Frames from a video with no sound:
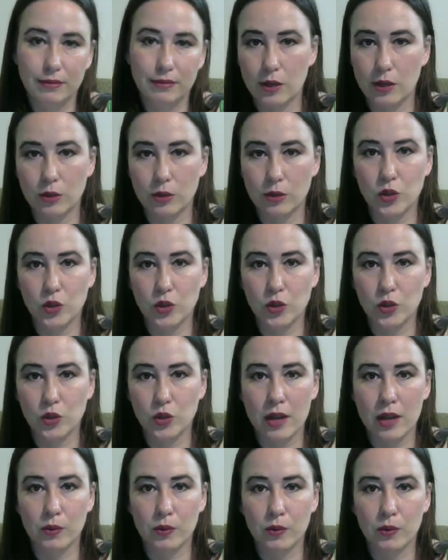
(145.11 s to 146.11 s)
go join
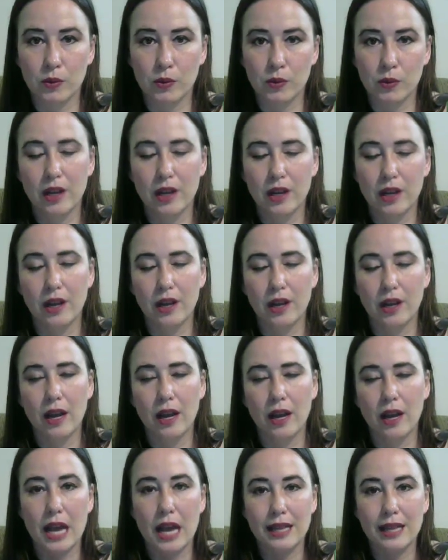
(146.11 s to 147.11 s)
that group,
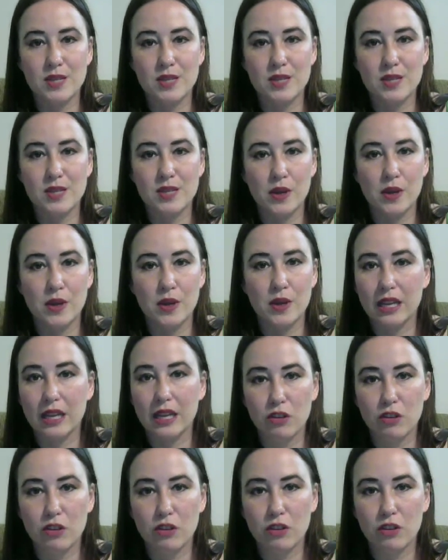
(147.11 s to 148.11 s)
and that's what you'll get the
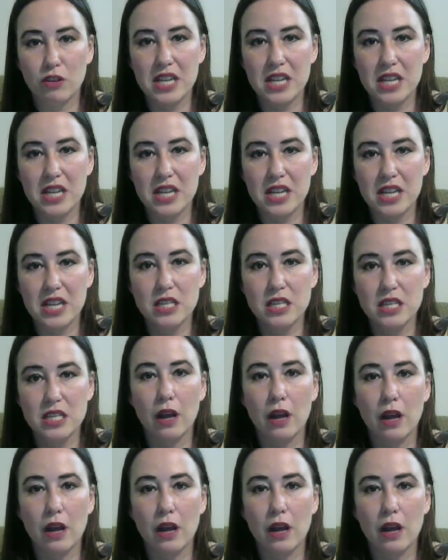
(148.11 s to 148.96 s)
information about.